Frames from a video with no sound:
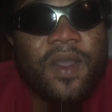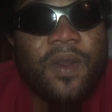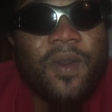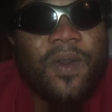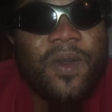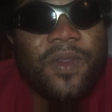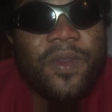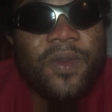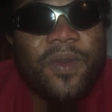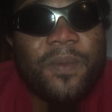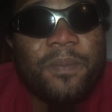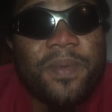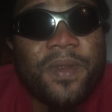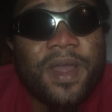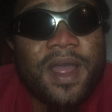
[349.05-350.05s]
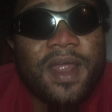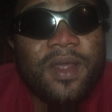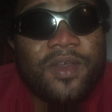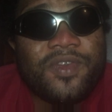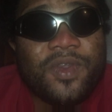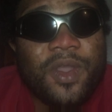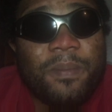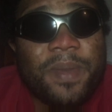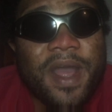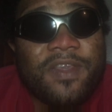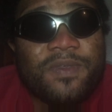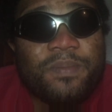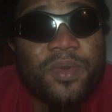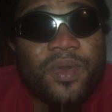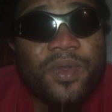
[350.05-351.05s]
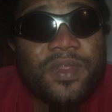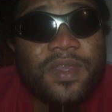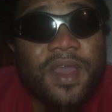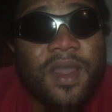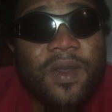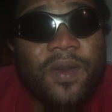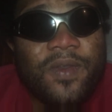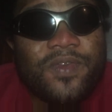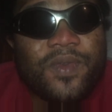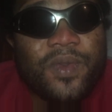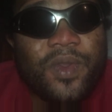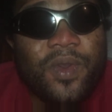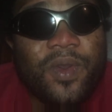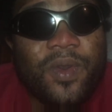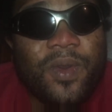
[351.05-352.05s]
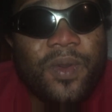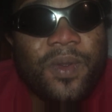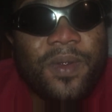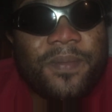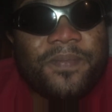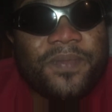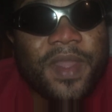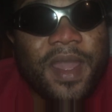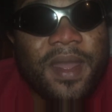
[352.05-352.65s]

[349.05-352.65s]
or your also your passport, also your